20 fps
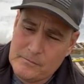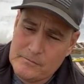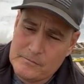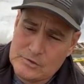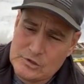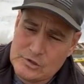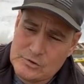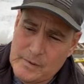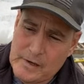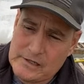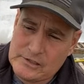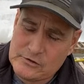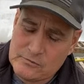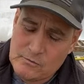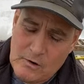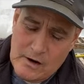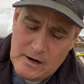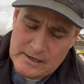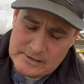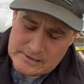
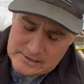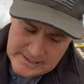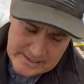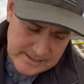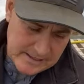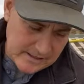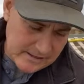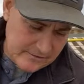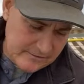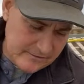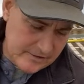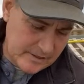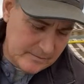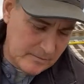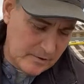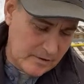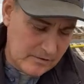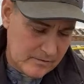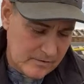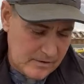space-wise and that kind of thing,
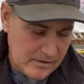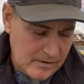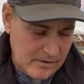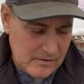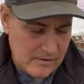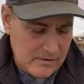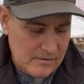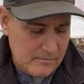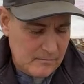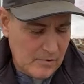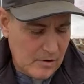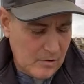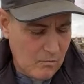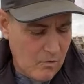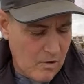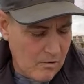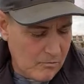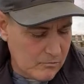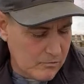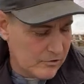but
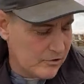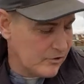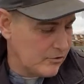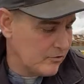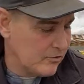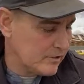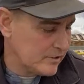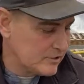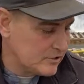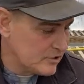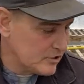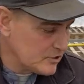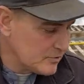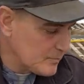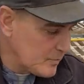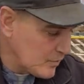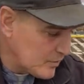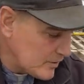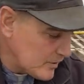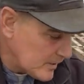what we're doing is
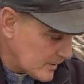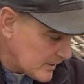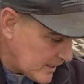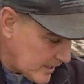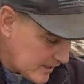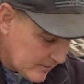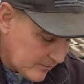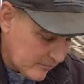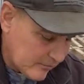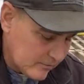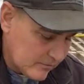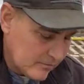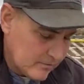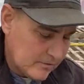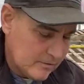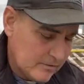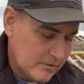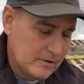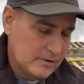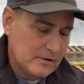just putting together
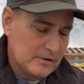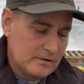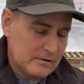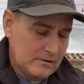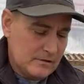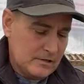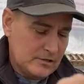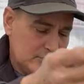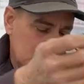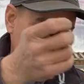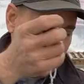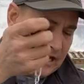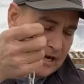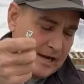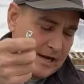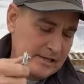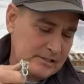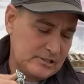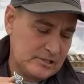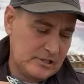the
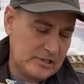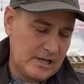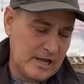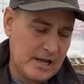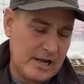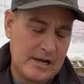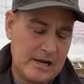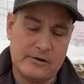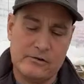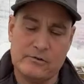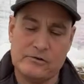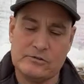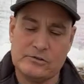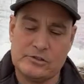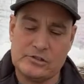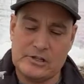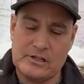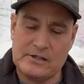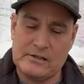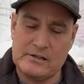chains and the
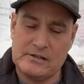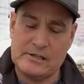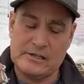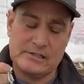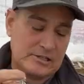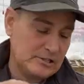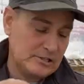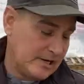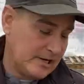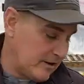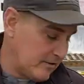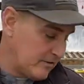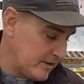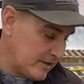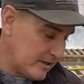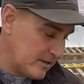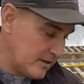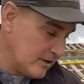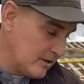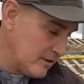hangers. This is how they
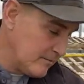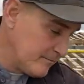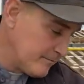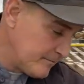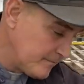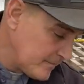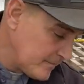come.